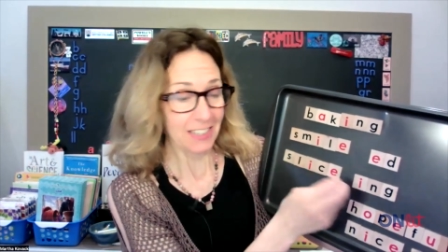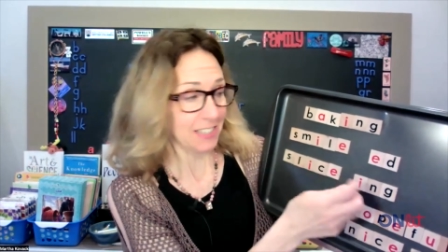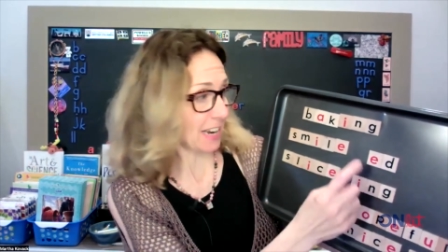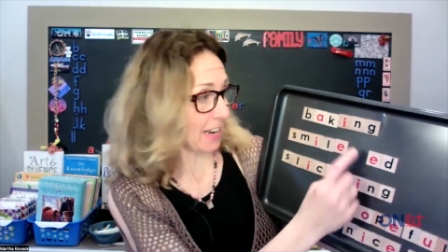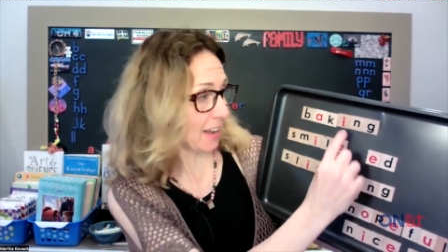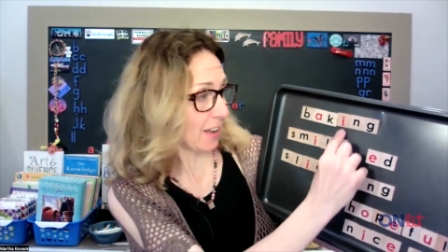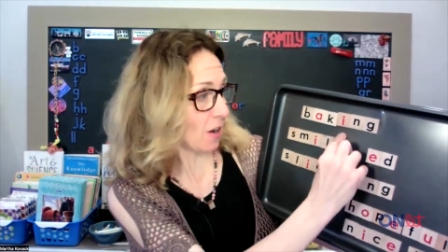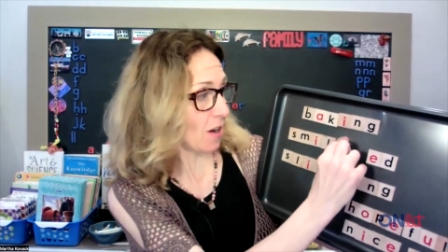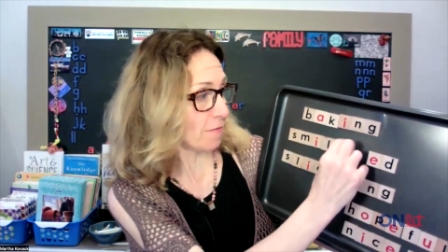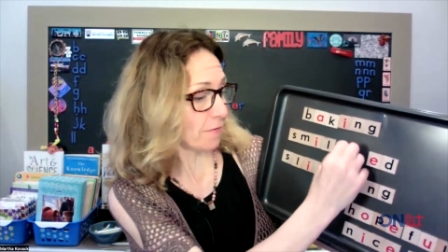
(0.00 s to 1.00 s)
Take
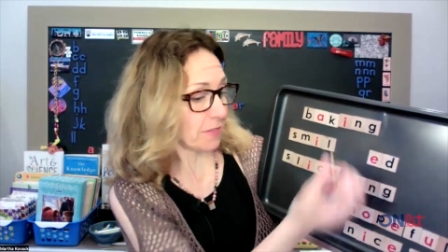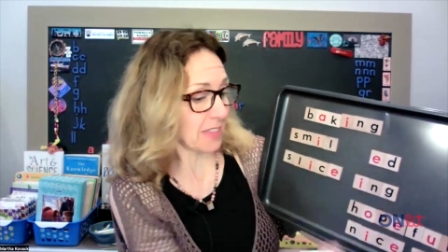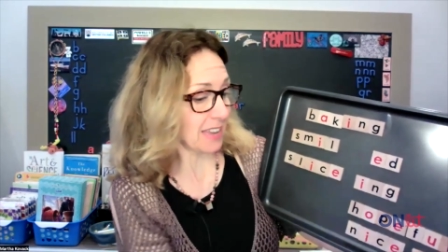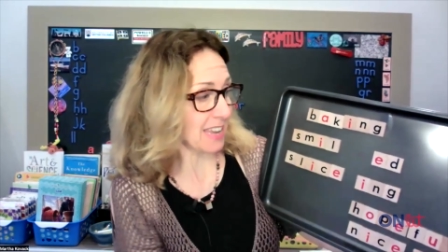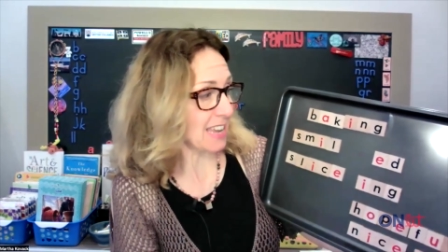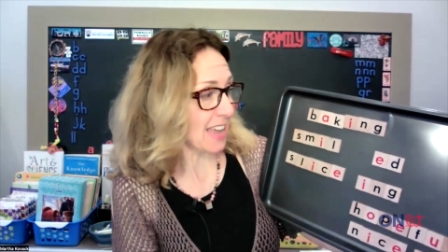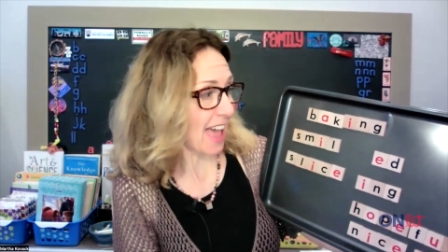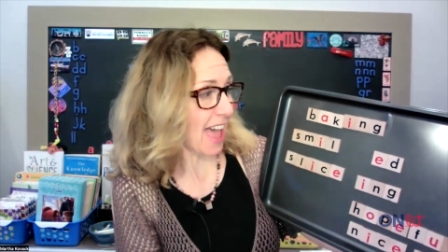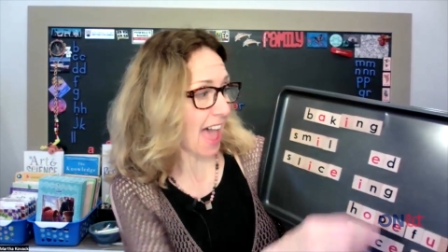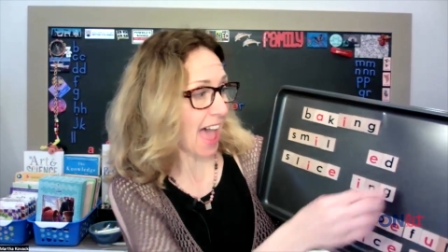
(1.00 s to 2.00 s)
off the E,
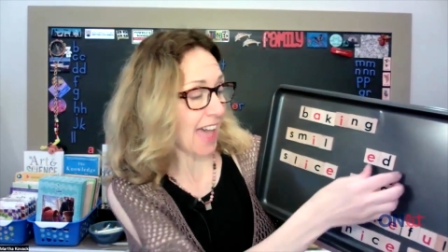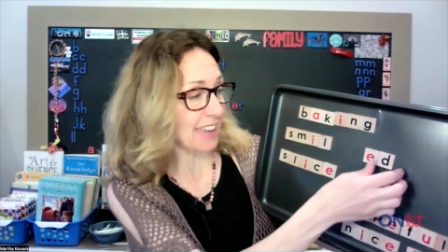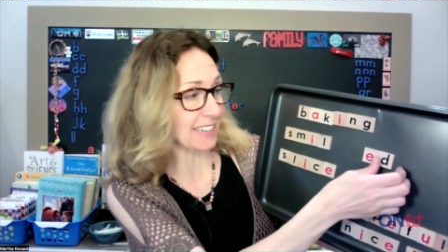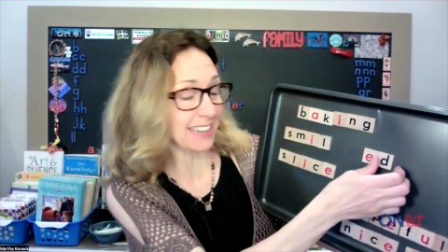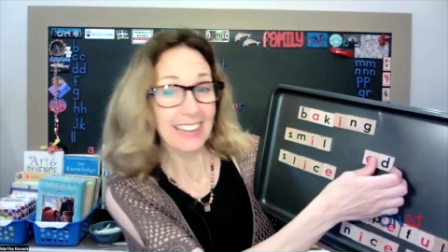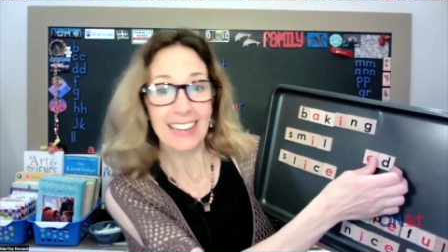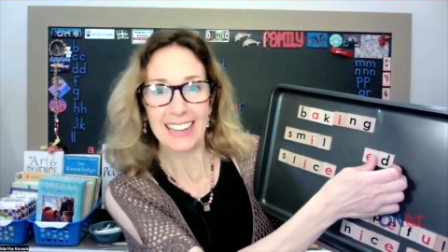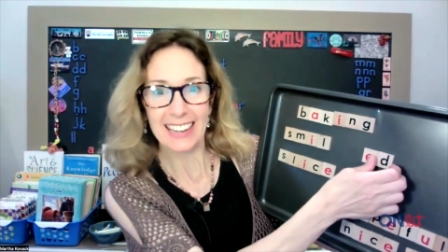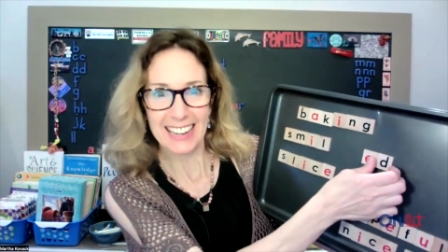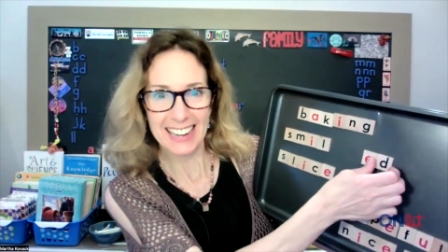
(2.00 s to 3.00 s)
add
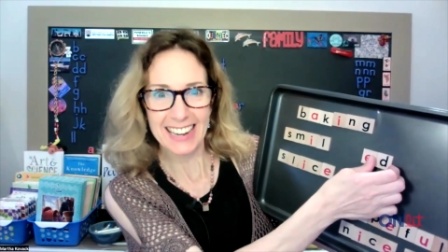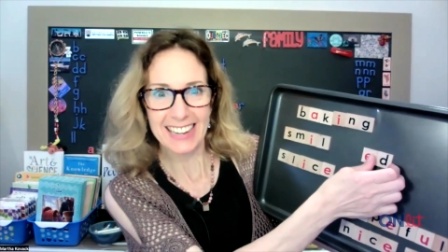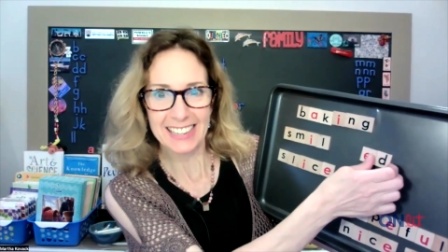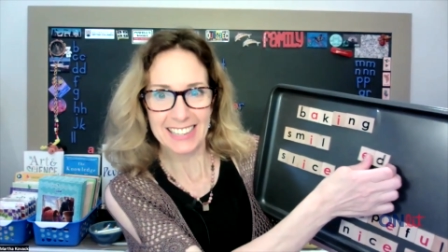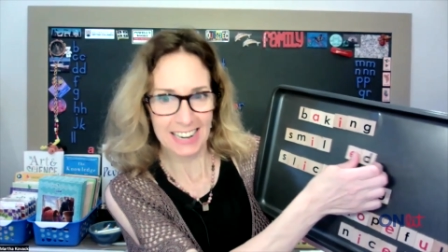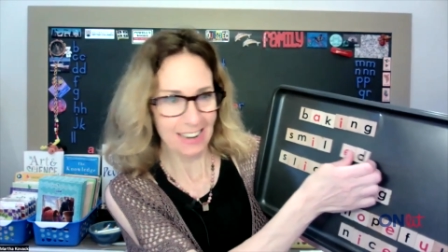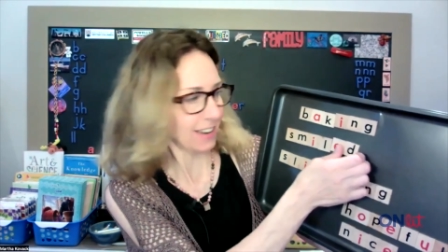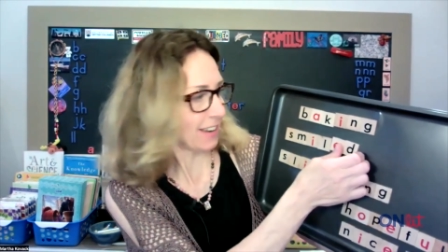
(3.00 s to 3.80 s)
ed.